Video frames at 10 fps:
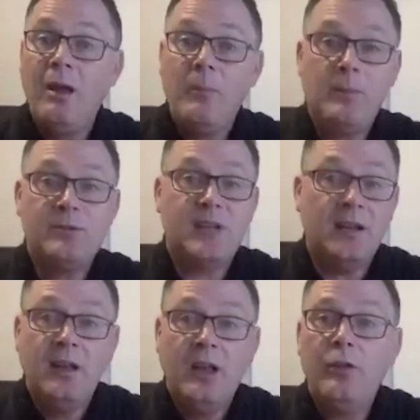people said,
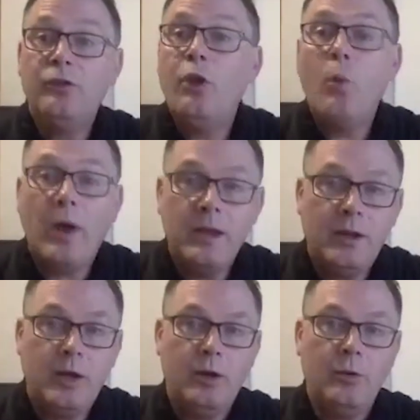there's no way you're
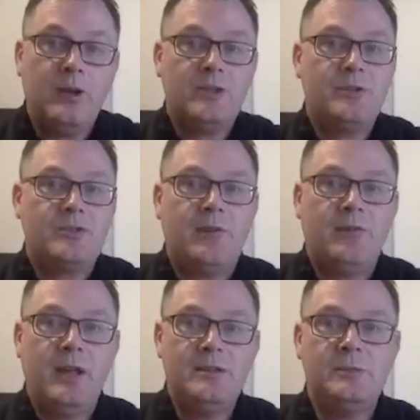going to lose high street travel agents.